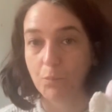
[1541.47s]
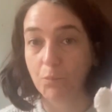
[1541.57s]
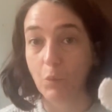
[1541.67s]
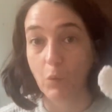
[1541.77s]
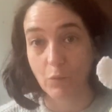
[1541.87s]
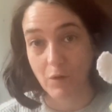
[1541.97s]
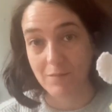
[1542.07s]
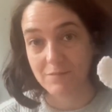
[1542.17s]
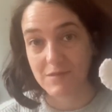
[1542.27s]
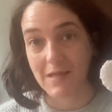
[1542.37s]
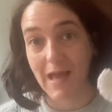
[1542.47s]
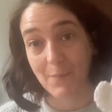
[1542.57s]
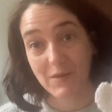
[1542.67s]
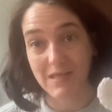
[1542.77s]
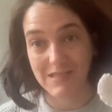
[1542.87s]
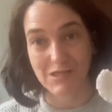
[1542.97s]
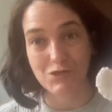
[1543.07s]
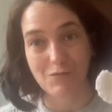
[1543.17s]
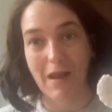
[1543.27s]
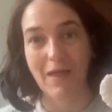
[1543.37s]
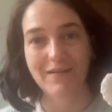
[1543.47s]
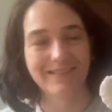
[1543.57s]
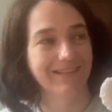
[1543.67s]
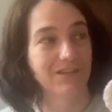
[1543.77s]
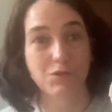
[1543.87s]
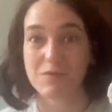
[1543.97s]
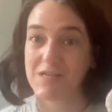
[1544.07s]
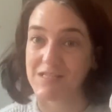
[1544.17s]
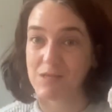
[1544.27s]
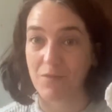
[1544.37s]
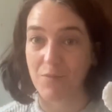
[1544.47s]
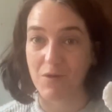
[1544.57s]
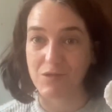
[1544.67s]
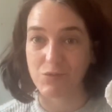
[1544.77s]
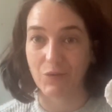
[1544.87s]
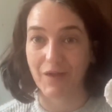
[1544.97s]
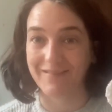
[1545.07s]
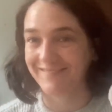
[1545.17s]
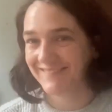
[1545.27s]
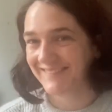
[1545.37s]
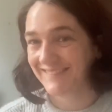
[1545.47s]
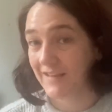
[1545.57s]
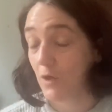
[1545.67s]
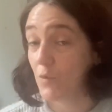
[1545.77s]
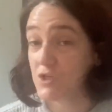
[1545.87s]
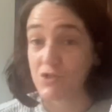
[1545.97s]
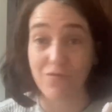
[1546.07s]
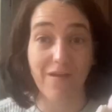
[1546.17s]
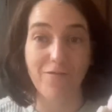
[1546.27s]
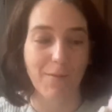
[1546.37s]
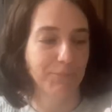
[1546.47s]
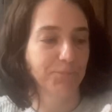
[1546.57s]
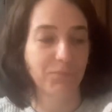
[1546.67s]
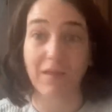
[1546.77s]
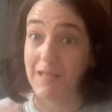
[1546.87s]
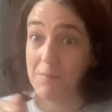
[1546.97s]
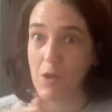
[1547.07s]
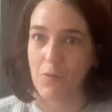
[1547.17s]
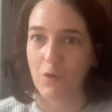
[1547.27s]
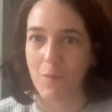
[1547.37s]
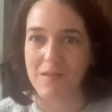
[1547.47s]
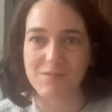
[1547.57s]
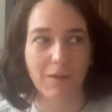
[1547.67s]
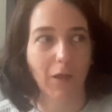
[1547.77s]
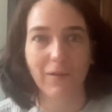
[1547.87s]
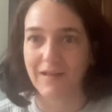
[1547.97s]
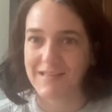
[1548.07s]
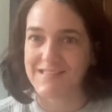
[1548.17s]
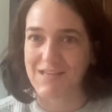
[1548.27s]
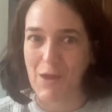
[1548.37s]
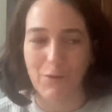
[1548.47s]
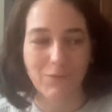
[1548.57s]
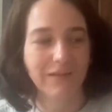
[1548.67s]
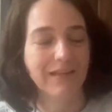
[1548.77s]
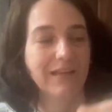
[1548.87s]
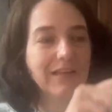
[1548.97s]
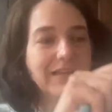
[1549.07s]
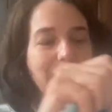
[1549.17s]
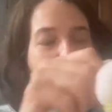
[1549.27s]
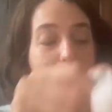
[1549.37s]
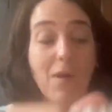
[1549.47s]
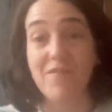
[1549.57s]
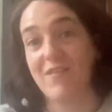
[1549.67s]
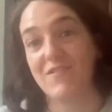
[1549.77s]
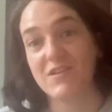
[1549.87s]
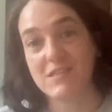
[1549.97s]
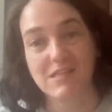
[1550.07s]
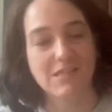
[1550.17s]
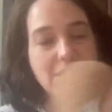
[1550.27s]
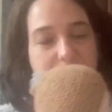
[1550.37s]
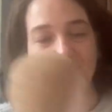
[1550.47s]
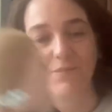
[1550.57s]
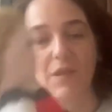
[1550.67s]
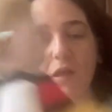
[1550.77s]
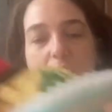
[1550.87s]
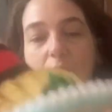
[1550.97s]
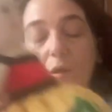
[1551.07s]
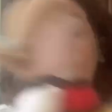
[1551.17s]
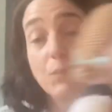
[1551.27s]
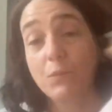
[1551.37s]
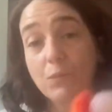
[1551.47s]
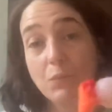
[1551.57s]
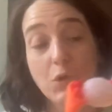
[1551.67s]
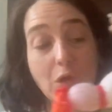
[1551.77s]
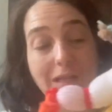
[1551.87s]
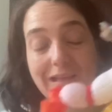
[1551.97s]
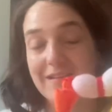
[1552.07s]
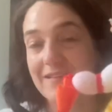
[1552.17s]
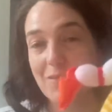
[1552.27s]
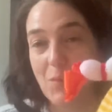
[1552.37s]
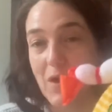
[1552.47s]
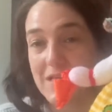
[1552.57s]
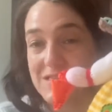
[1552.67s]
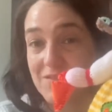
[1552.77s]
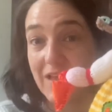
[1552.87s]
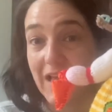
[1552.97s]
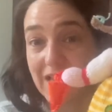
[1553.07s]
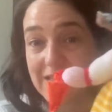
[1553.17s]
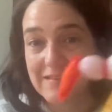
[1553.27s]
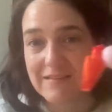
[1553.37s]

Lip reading: ballroom happy Cinderella, because she was dancing with the prince all night? Which is your favourite? Let me know in the comments below, I'd like to know. My favourite is this side, purely because of the brightness of the colours.